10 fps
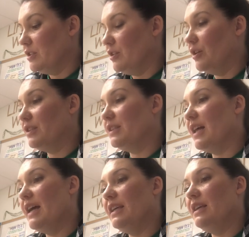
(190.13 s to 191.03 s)
Looks
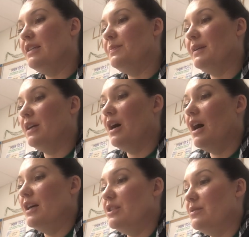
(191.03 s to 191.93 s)
like he's been
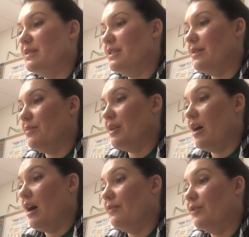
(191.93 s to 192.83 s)
caught doing something
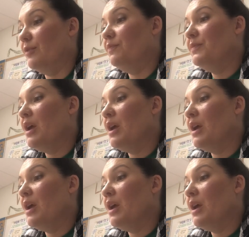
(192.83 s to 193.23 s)
awful,